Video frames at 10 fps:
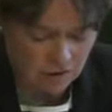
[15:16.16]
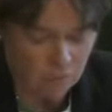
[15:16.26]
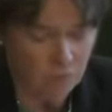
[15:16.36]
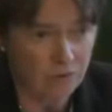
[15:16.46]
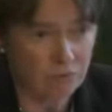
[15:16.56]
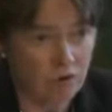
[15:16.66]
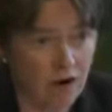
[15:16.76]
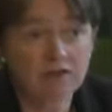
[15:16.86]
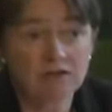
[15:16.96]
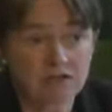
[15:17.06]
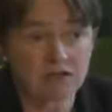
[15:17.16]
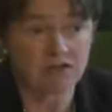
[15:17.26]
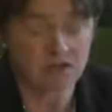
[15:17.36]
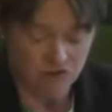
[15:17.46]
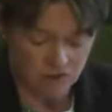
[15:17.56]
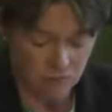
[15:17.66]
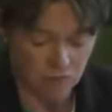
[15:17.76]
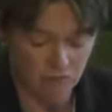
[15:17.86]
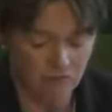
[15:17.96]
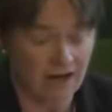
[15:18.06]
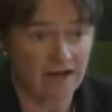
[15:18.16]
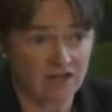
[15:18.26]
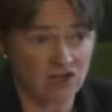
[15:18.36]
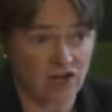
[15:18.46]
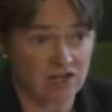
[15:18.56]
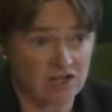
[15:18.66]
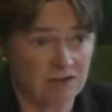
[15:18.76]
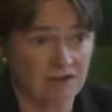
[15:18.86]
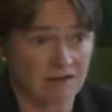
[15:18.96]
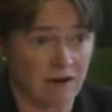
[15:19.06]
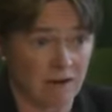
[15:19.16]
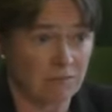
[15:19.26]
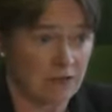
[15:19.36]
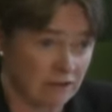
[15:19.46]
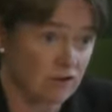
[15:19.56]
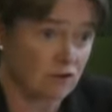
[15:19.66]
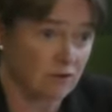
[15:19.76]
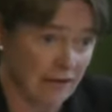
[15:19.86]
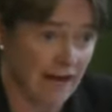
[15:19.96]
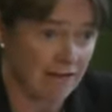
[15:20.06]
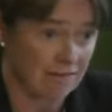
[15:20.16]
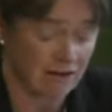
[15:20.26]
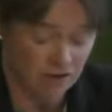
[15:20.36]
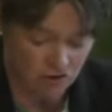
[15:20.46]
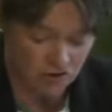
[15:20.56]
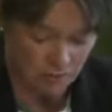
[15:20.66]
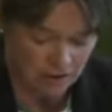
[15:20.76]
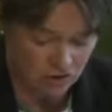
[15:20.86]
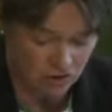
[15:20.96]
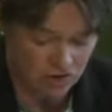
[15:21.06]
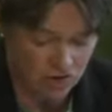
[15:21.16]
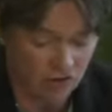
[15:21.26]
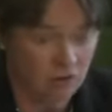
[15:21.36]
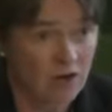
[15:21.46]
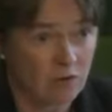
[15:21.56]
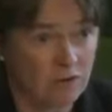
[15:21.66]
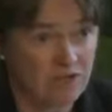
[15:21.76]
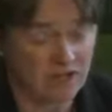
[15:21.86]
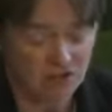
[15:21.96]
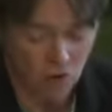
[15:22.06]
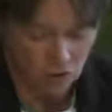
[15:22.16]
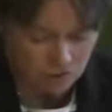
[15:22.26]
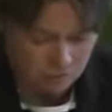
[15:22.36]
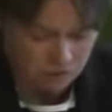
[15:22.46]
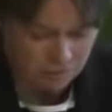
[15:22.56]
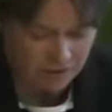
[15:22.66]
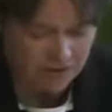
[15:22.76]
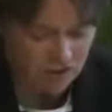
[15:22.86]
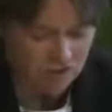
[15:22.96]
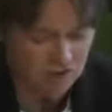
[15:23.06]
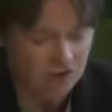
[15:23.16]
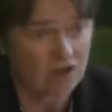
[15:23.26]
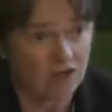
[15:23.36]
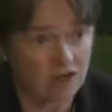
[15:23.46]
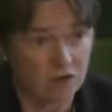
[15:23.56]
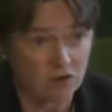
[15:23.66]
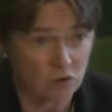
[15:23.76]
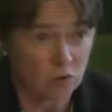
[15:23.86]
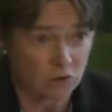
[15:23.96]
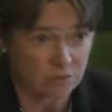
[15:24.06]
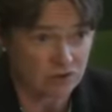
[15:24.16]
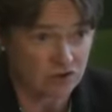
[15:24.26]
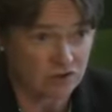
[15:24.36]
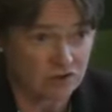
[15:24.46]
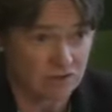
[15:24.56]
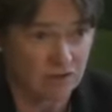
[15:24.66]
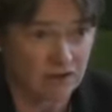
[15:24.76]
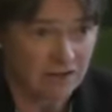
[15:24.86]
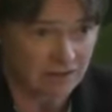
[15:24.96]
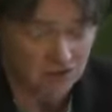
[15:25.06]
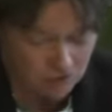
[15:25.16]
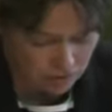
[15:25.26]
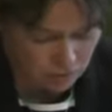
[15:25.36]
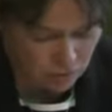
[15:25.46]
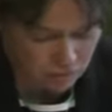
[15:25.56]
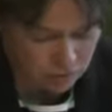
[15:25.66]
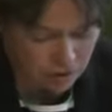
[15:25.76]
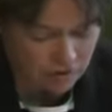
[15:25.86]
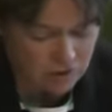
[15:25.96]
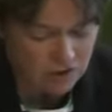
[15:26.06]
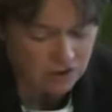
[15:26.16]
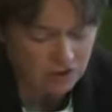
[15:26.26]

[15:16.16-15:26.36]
we're prioritising support for NHS clinical care, NHS patients. So we test hospital patients, including all admissions. That's the number one priority.